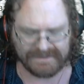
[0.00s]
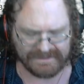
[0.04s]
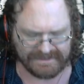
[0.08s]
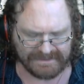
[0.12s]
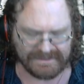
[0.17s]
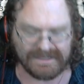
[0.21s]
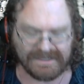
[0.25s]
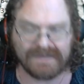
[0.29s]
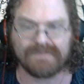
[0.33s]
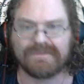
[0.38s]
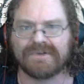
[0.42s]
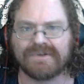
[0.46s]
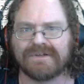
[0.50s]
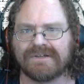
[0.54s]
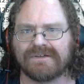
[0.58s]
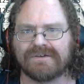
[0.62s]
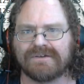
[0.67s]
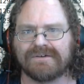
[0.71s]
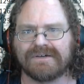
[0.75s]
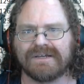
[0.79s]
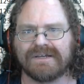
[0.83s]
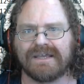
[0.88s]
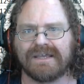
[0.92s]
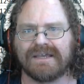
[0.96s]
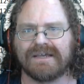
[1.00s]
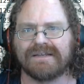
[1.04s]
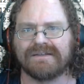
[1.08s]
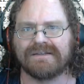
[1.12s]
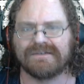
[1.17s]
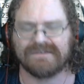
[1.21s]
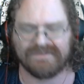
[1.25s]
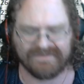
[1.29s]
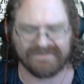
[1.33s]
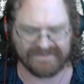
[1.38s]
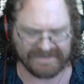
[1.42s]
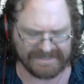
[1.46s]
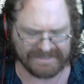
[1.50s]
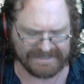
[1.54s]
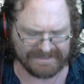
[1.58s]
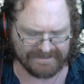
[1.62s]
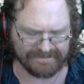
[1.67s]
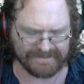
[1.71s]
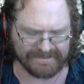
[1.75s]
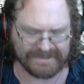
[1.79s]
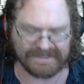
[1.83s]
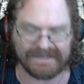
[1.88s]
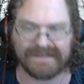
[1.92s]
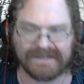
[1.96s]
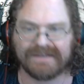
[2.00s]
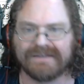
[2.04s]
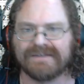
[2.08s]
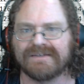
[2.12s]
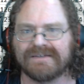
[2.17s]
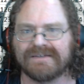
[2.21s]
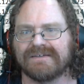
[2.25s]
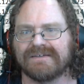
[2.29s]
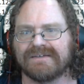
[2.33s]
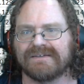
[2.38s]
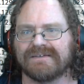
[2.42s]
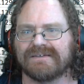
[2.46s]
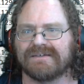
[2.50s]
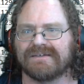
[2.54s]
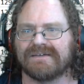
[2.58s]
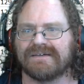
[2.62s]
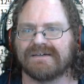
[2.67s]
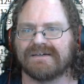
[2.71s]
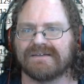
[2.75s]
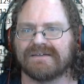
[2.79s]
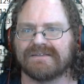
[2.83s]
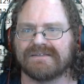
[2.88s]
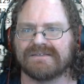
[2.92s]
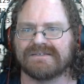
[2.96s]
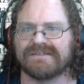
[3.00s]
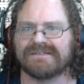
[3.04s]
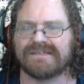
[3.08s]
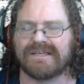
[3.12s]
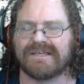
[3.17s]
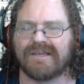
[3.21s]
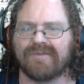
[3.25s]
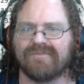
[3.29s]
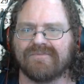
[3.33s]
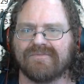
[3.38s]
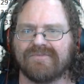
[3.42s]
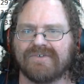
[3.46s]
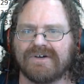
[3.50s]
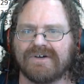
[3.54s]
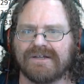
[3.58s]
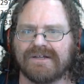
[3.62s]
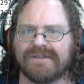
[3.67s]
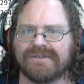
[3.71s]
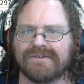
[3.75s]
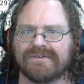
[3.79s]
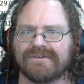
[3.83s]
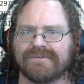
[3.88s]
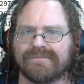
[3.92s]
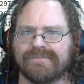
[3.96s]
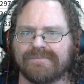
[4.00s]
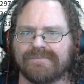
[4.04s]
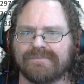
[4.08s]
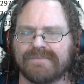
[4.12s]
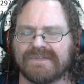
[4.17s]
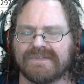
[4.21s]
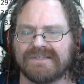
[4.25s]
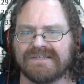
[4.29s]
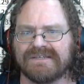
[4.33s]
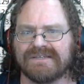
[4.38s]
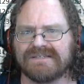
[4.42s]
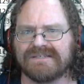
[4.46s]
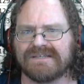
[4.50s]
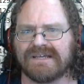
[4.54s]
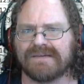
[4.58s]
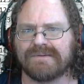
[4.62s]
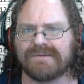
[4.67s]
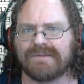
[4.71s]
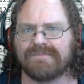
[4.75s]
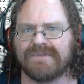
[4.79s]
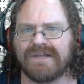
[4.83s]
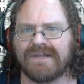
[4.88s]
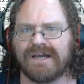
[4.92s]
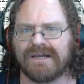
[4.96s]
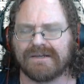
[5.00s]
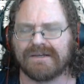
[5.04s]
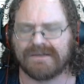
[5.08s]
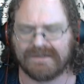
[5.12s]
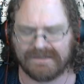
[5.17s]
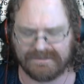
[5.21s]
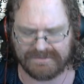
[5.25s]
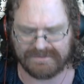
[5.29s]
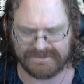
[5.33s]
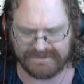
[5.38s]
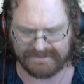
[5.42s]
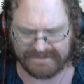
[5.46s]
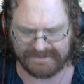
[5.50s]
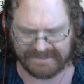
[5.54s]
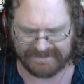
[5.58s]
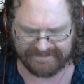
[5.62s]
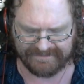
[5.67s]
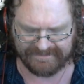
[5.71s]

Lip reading: Now I'm going to go ahead and divide it by the same volume, but this time I'm not going to do